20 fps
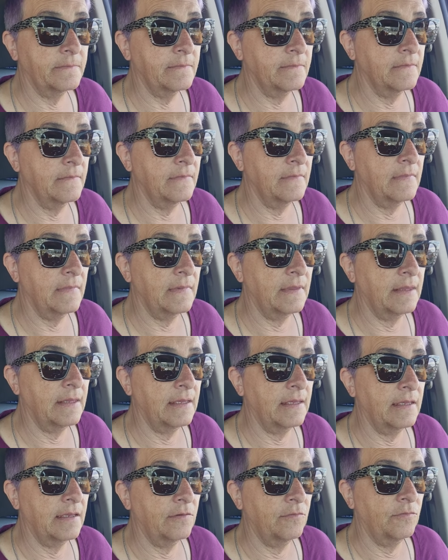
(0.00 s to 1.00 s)

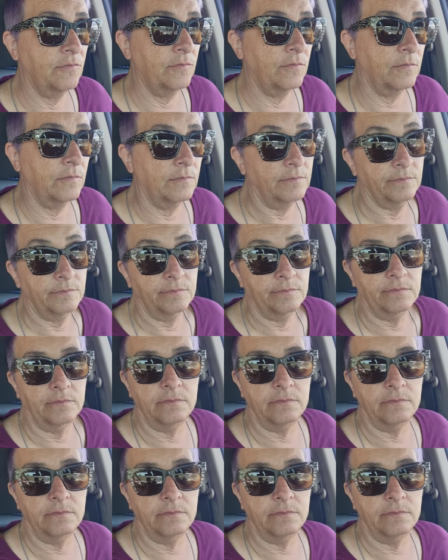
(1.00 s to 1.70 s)
(no one is talking)